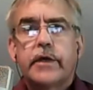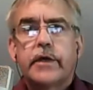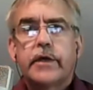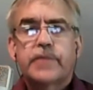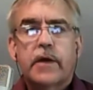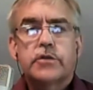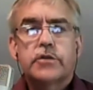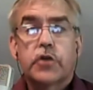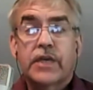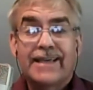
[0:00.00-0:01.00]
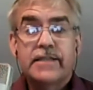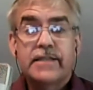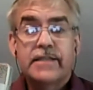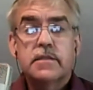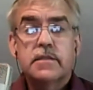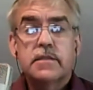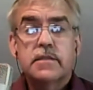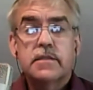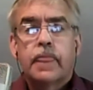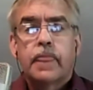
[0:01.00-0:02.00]
spouse, your kids,
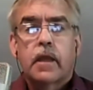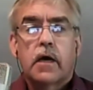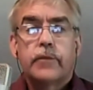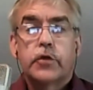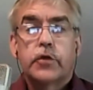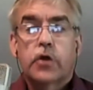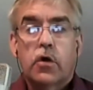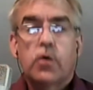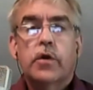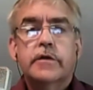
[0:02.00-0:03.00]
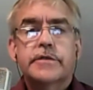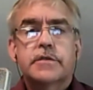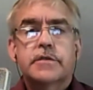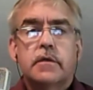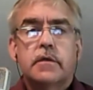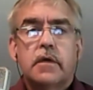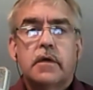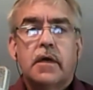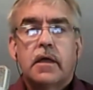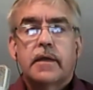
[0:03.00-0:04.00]
your coworkers,
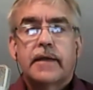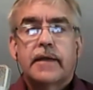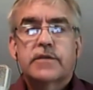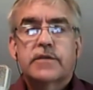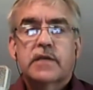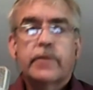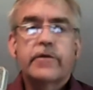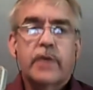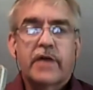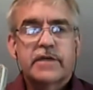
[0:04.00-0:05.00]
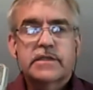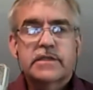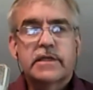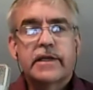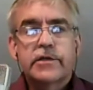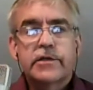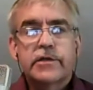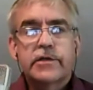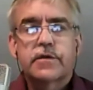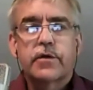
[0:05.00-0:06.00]
now some of them have vested
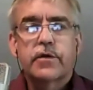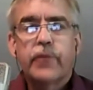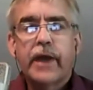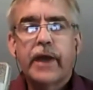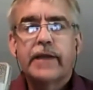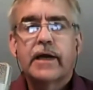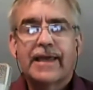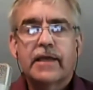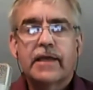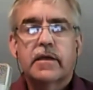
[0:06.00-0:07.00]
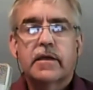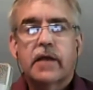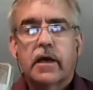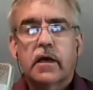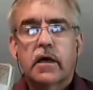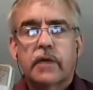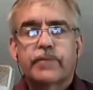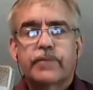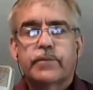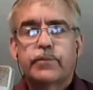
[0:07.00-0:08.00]
interests, so you might not get a
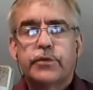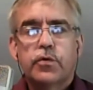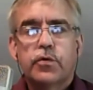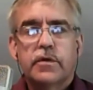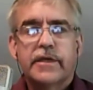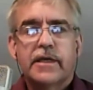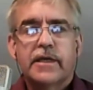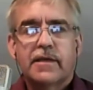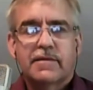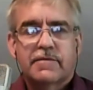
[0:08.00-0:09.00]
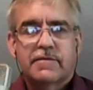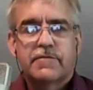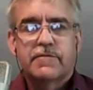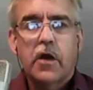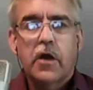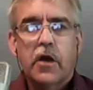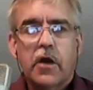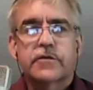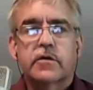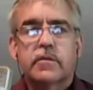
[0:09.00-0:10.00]
purely fair
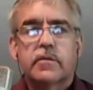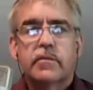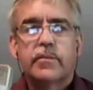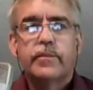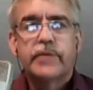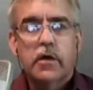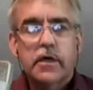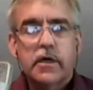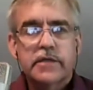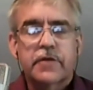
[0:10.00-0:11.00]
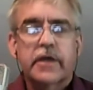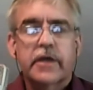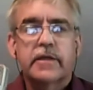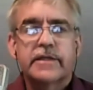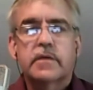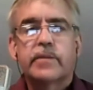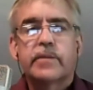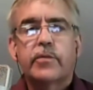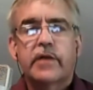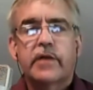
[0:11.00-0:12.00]
answer, because frankly some
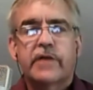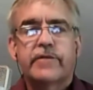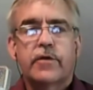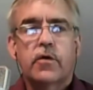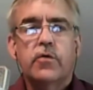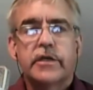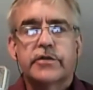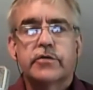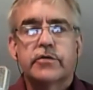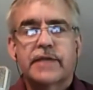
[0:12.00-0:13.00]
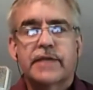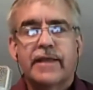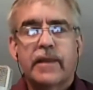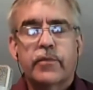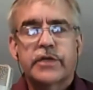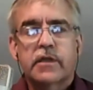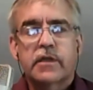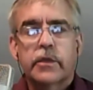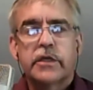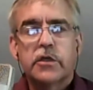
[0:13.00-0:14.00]
people have their own issues and they project them
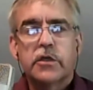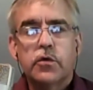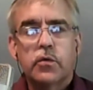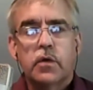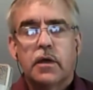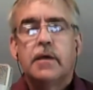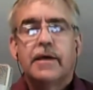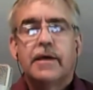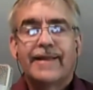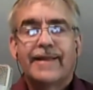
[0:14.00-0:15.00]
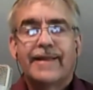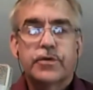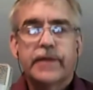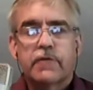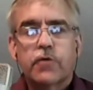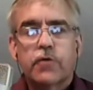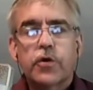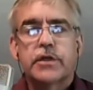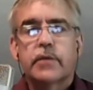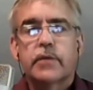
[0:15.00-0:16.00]
on you, and that's really
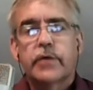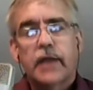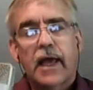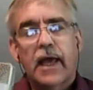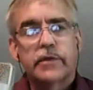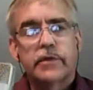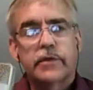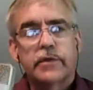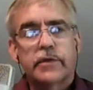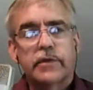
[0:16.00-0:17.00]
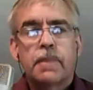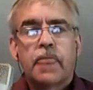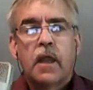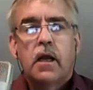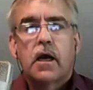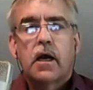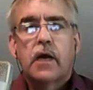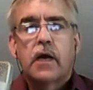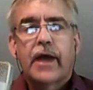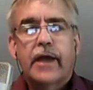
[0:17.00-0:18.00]
unfortunate, but it happens.
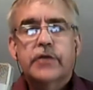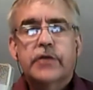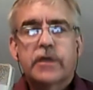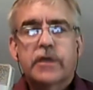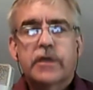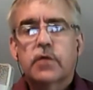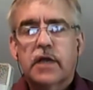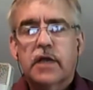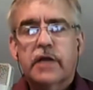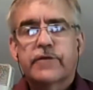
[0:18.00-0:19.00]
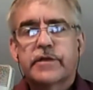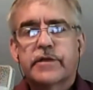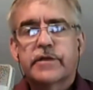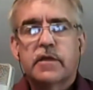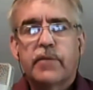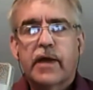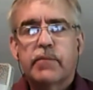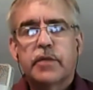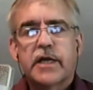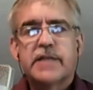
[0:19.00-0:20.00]
I actually go through a lot of this in my
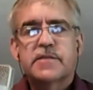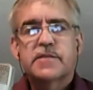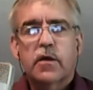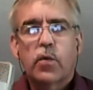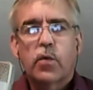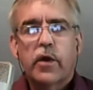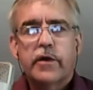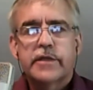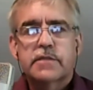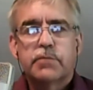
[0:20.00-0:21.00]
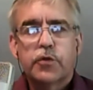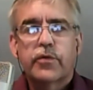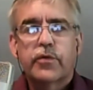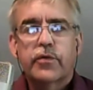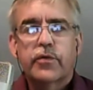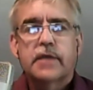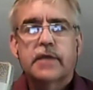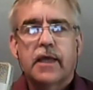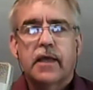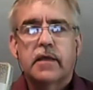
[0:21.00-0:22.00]
blind spot awareness blueprint
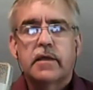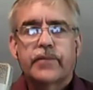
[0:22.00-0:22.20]
and